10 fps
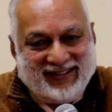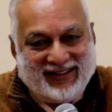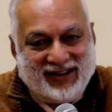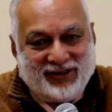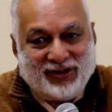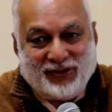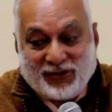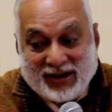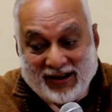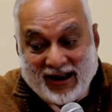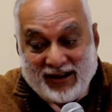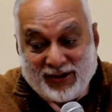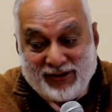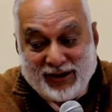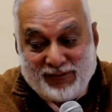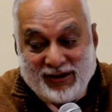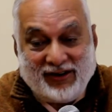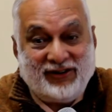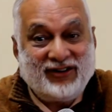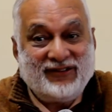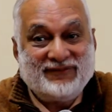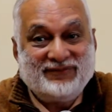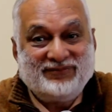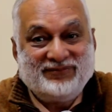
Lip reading: Then he said, okay, write down the application.